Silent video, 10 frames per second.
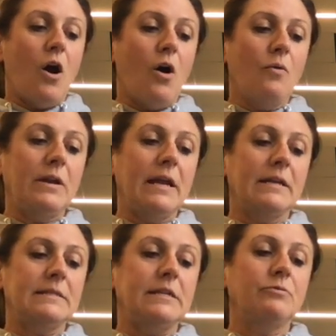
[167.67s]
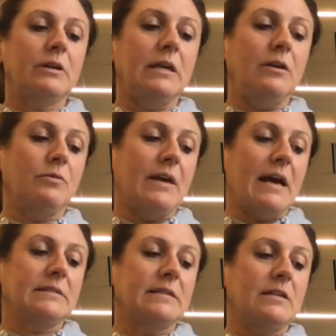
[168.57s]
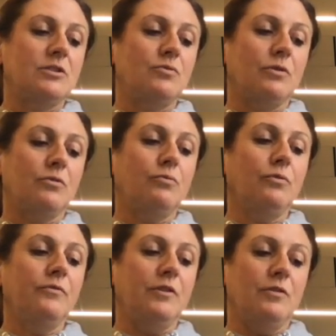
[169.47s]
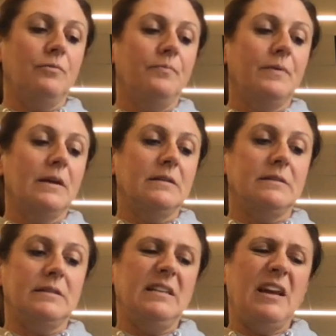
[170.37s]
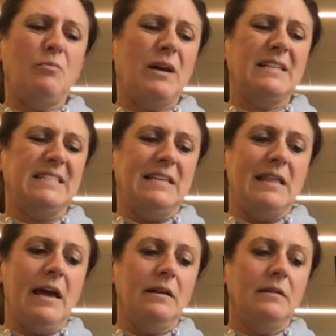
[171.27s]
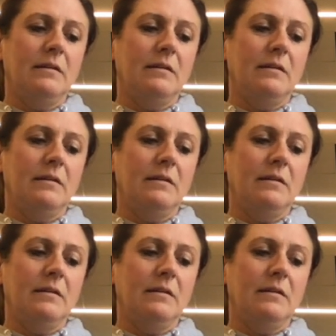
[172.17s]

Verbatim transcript: Owen had a secret key with access to a cool view. Didn't I want to see that?